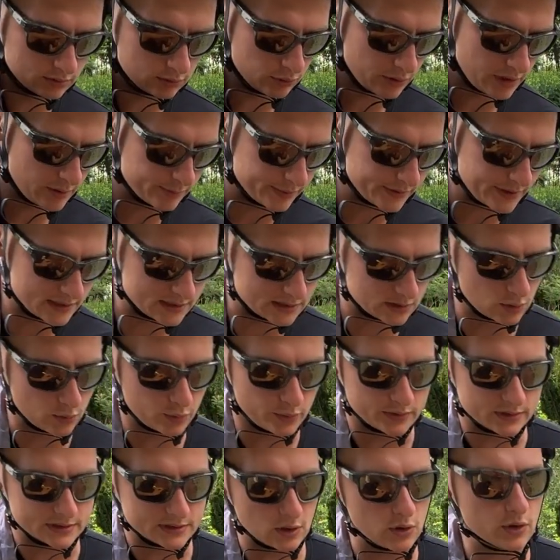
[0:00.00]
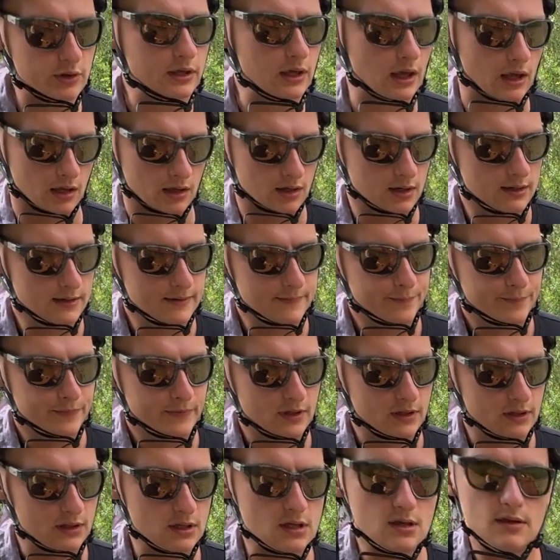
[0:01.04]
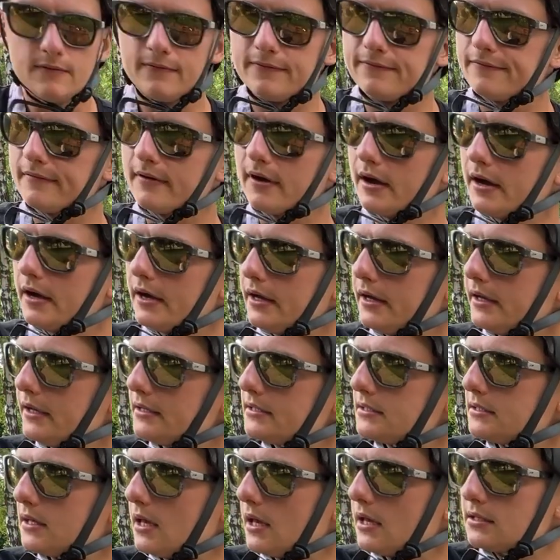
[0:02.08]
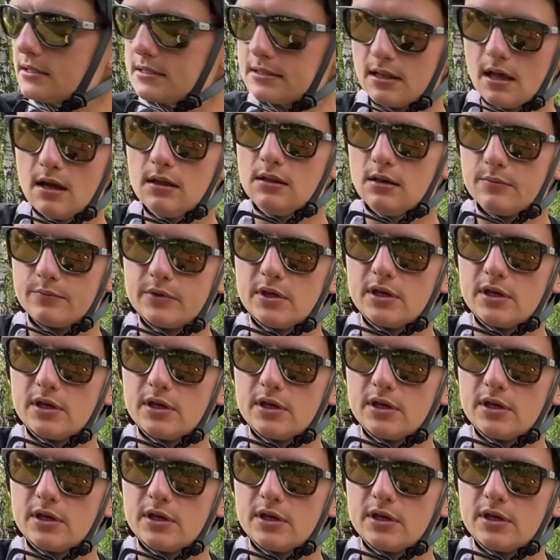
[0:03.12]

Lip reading: to replace your wheels. Okay, if I skate slalom,